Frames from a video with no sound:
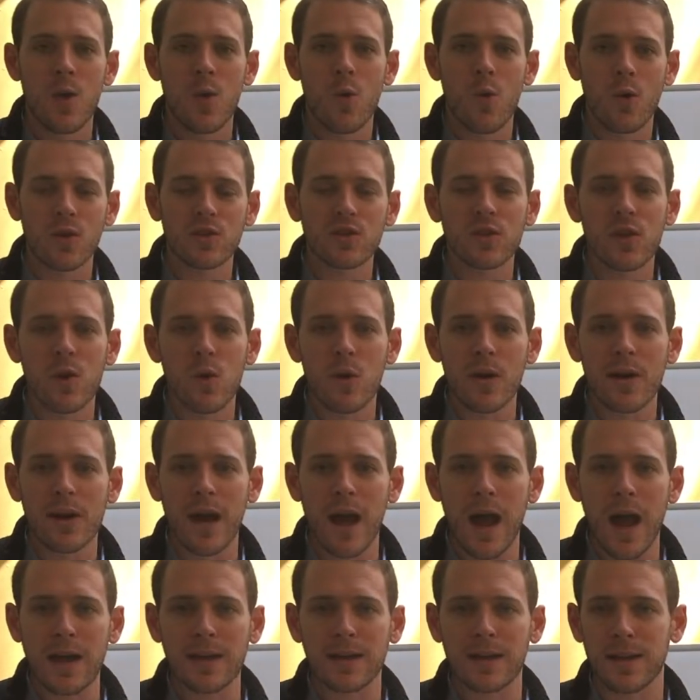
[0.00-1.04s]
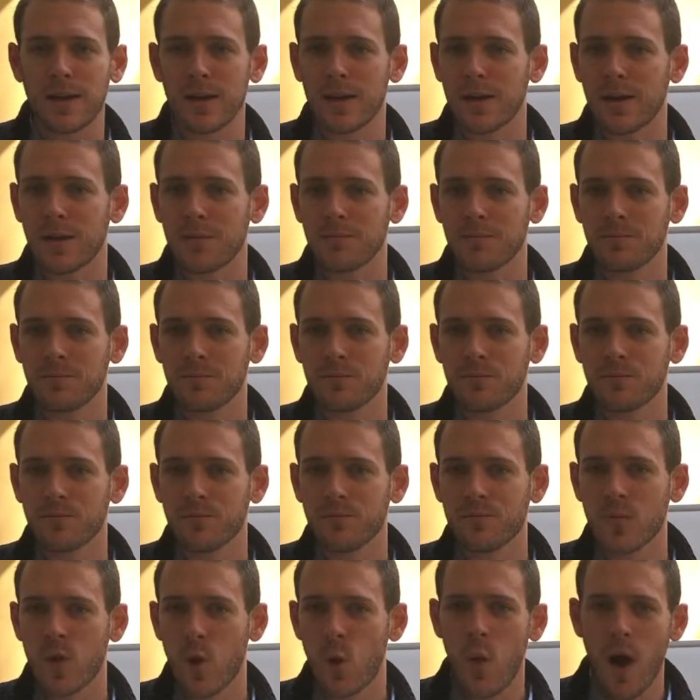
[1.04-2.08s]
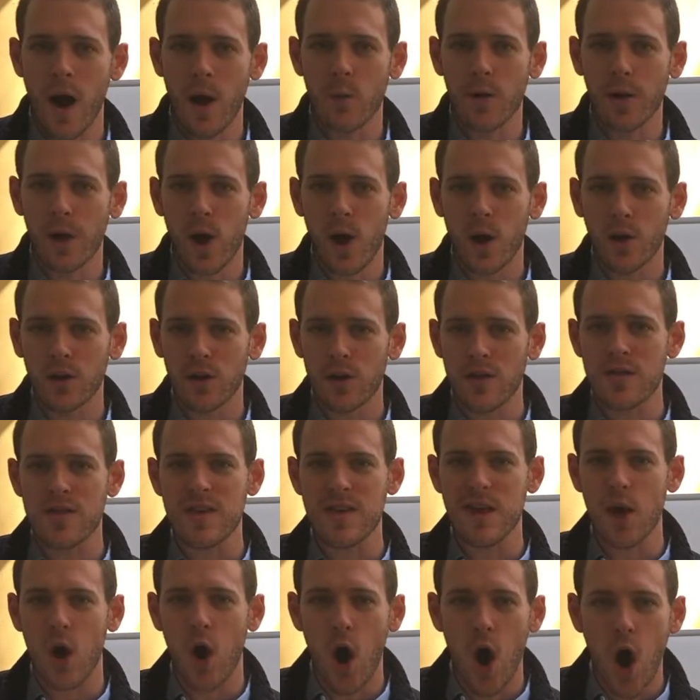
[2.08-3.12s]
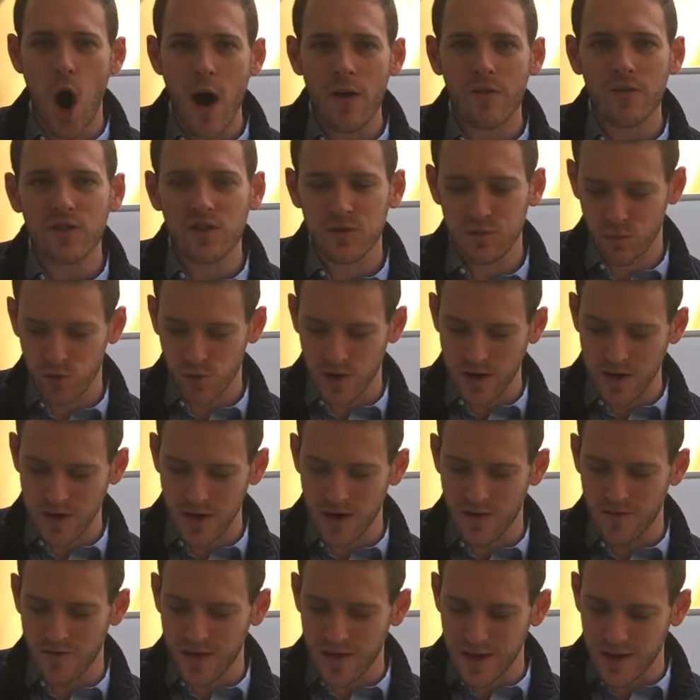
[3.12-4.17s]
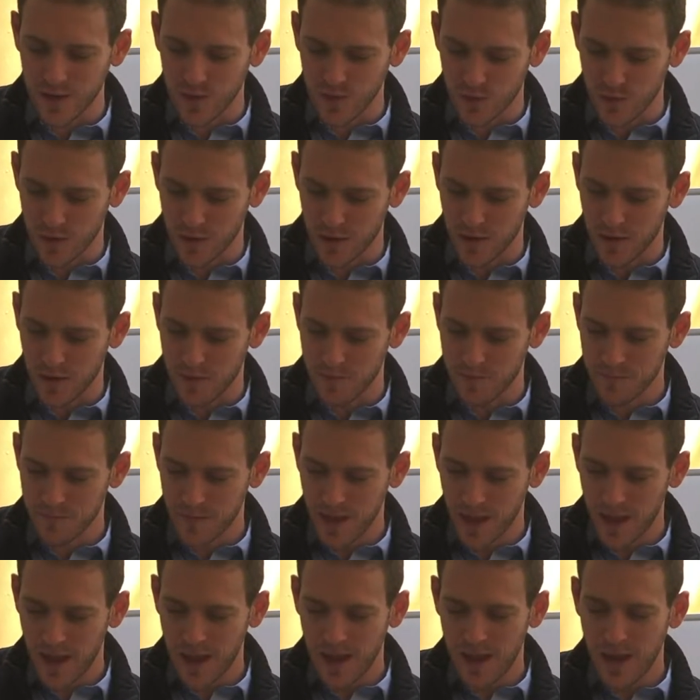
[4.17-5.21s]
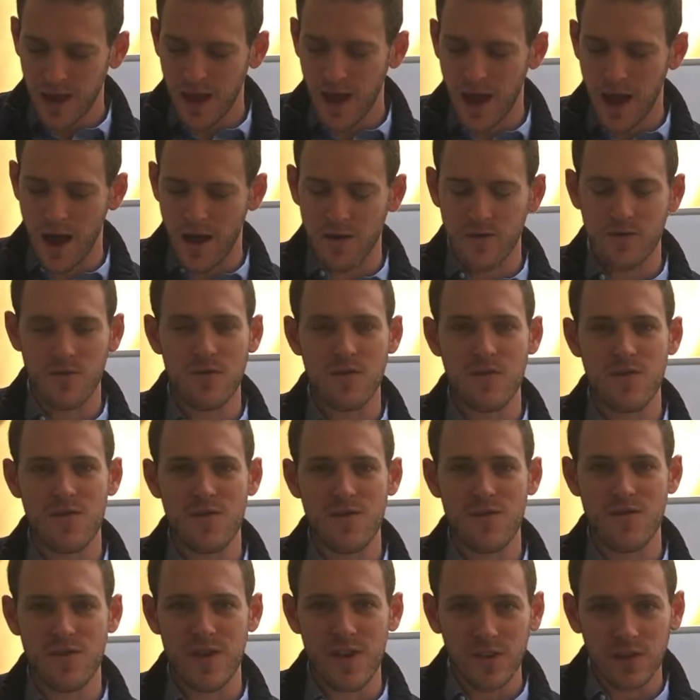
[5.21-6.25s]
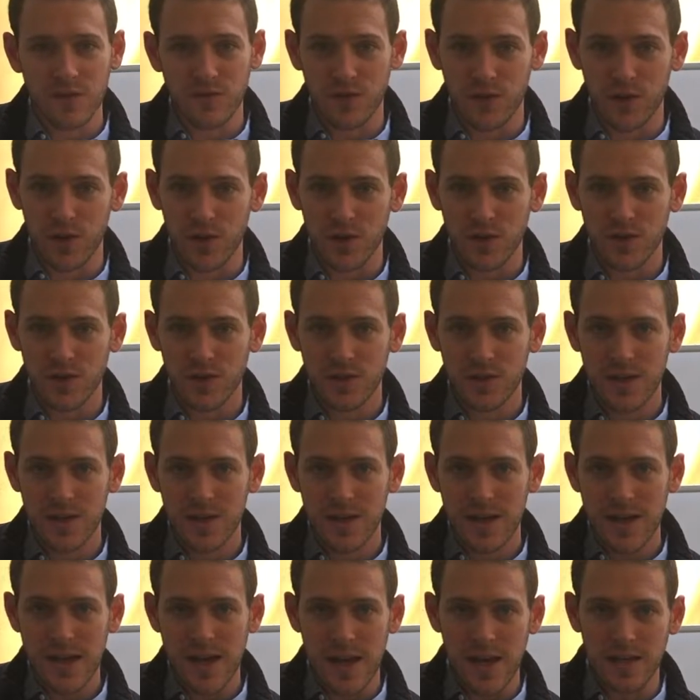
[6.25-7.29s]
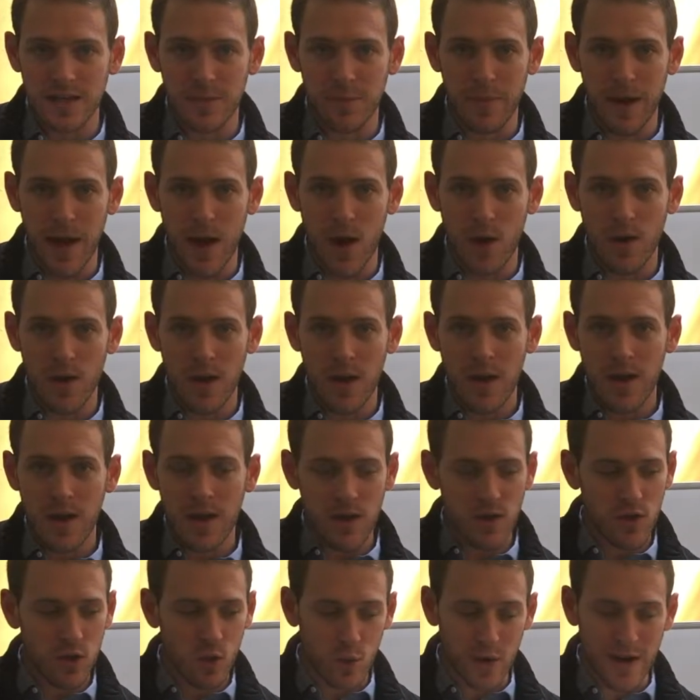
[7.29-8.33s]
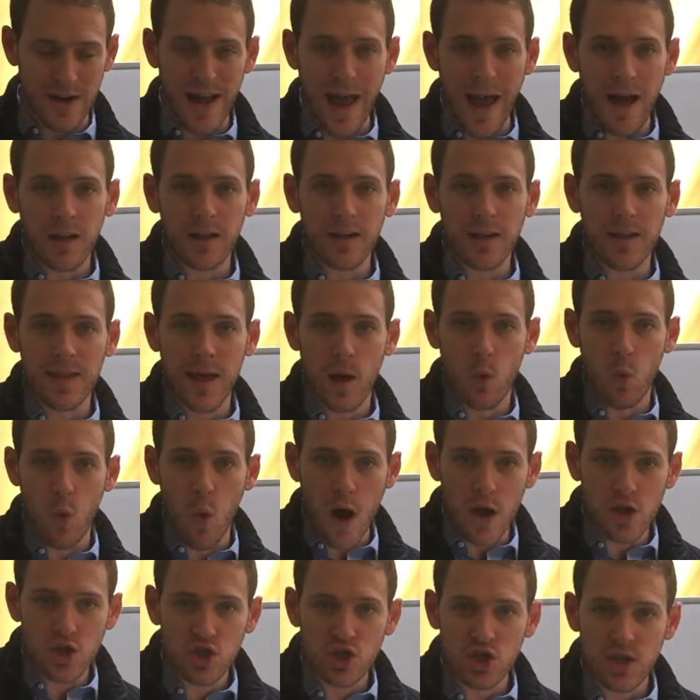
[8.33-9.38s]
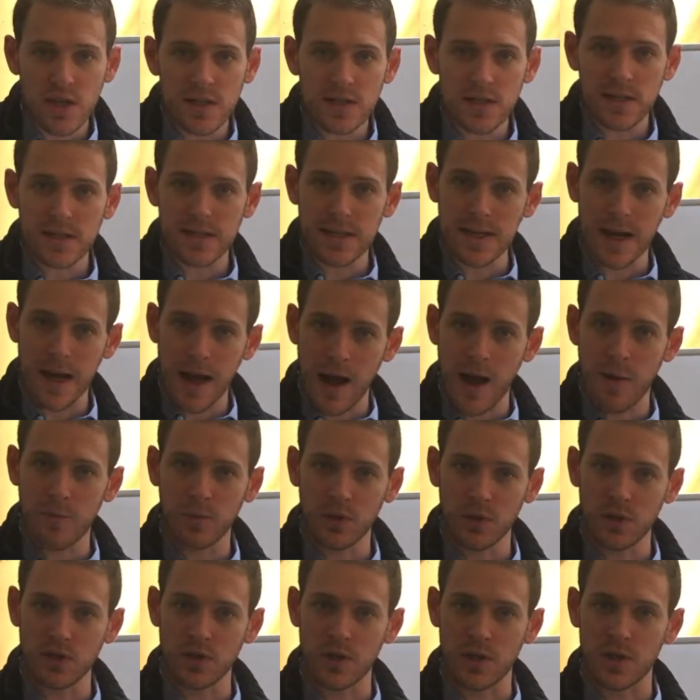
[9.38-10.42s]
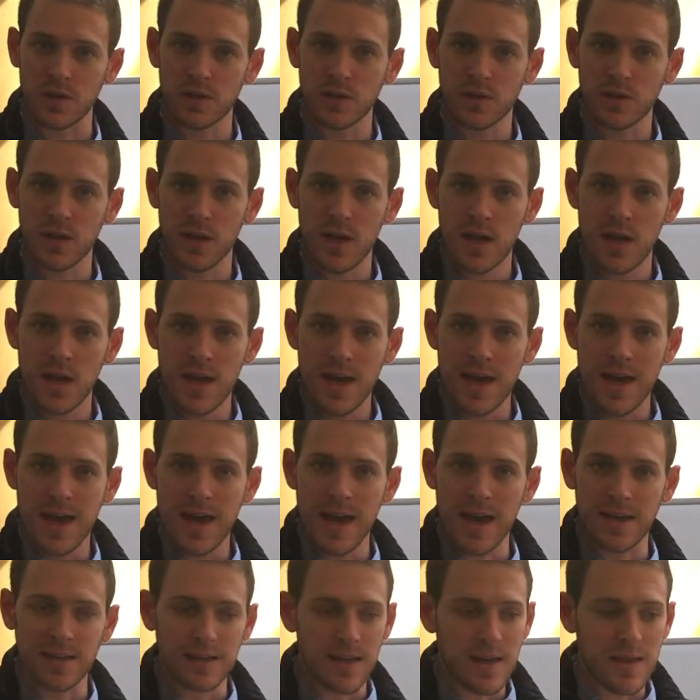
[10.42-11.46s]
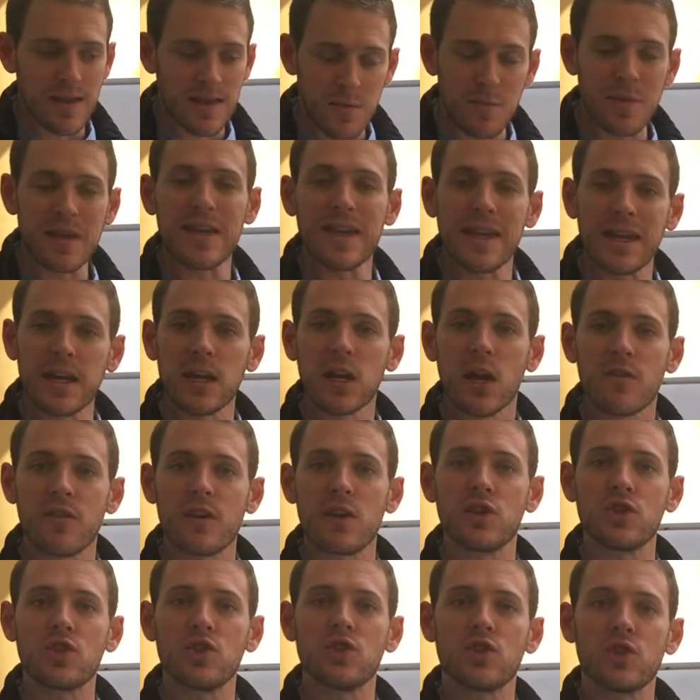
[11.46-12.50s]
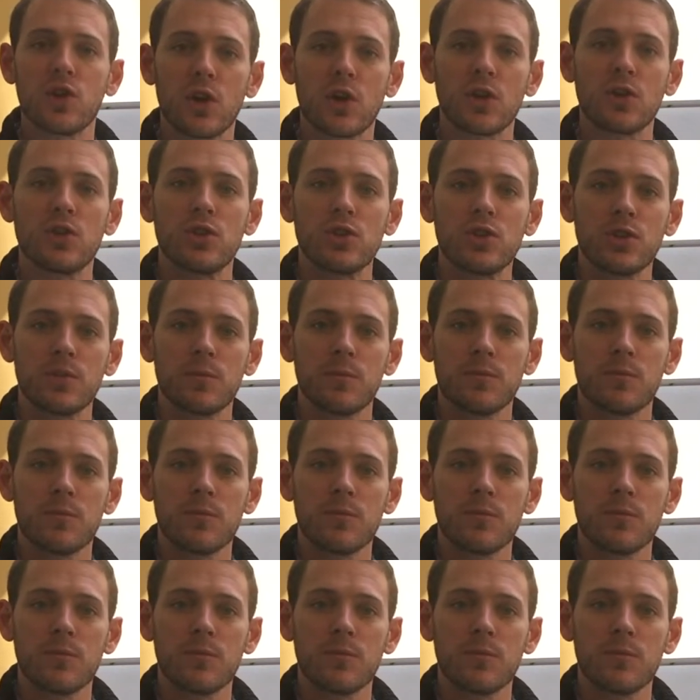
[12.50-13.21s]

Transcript: What's going on here? Why are we called the offspring of Israel? This verse is about the reality that what Jesus accomplishes is the beginning of his church.